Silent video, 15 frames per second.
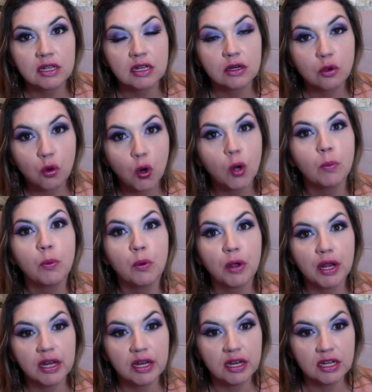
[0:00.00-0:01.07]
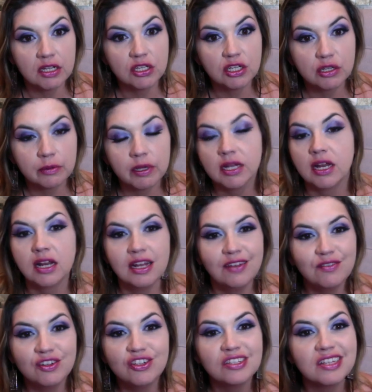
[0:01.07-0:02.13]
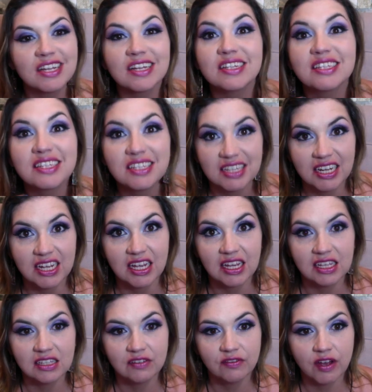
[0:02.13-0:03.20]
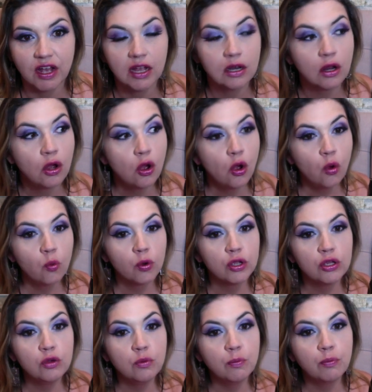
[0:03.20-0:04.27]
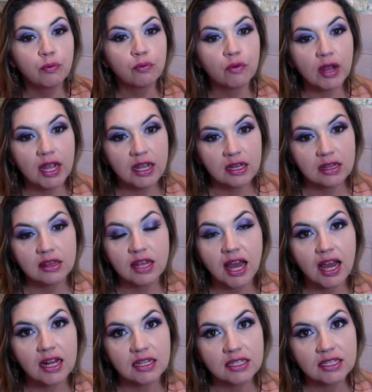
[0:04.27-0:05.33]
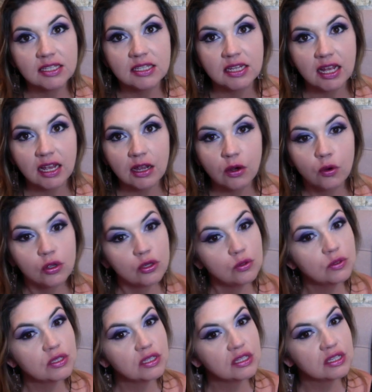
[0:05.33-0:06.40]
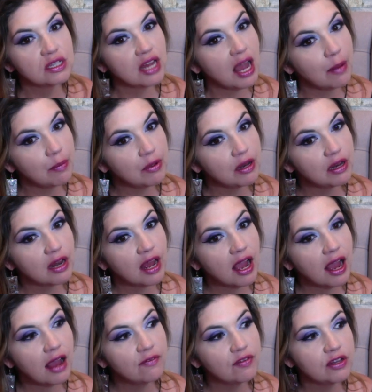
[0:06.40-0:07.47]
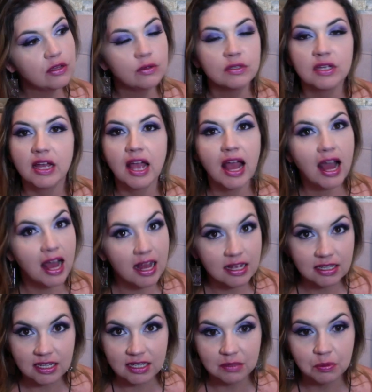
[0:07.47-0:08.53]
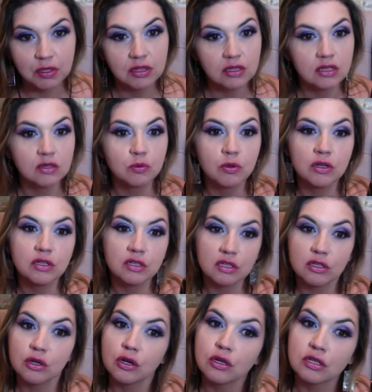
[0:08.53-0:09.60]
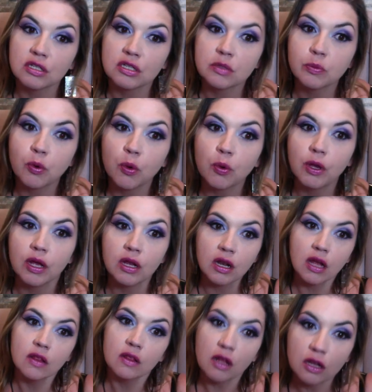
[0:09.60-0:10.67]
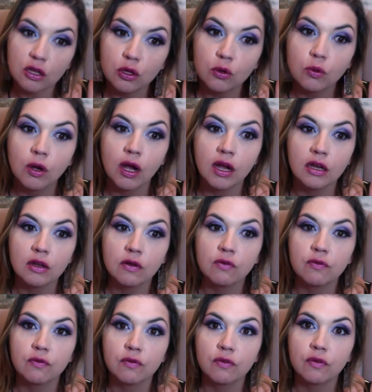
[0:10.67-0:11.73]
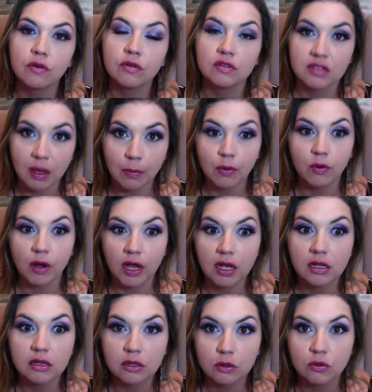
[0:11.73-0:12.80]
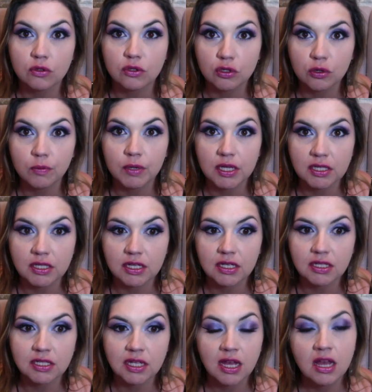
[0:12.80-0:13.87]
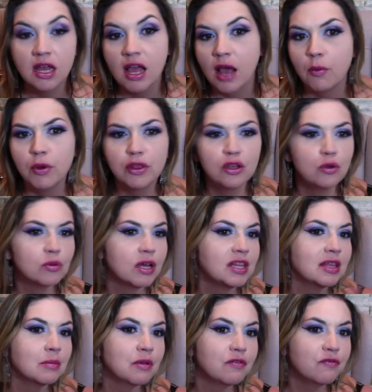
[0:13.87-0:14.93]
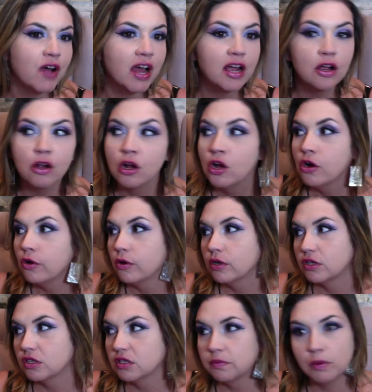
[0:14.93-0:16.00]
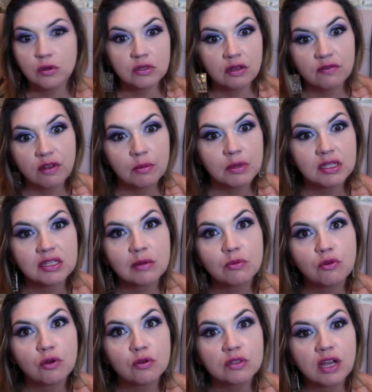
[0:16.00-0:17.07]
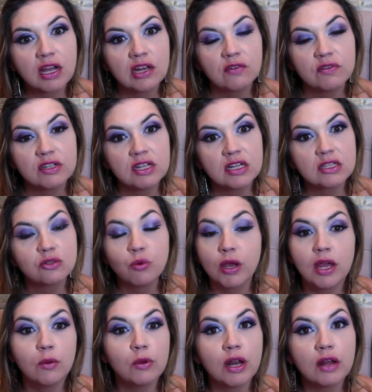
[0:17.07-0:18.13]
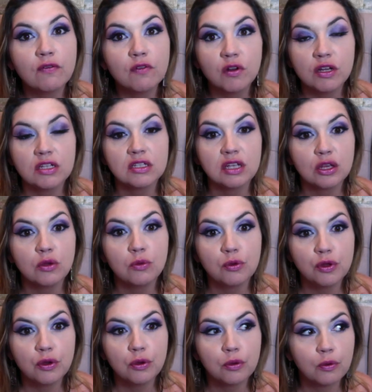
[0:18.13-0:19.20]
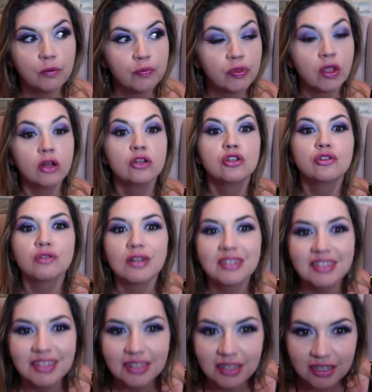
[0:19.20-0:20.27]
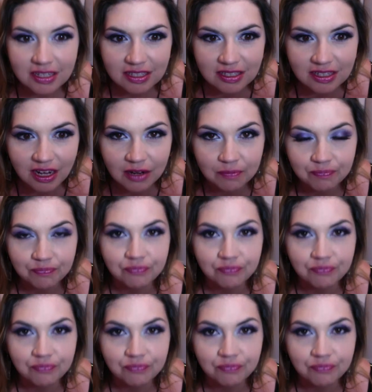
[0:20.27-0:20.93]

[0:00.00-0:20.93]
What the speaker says: incorporated into it, and even just like a stick is fine, where you break that stick or you snap it in half and you say, as I speak these words, this curse is broken. And then you kind of separate those 2 pieces. And whether you light them in fire or dispose of them in some gross kind of intense way, whatever it is that you do, trust that it is done.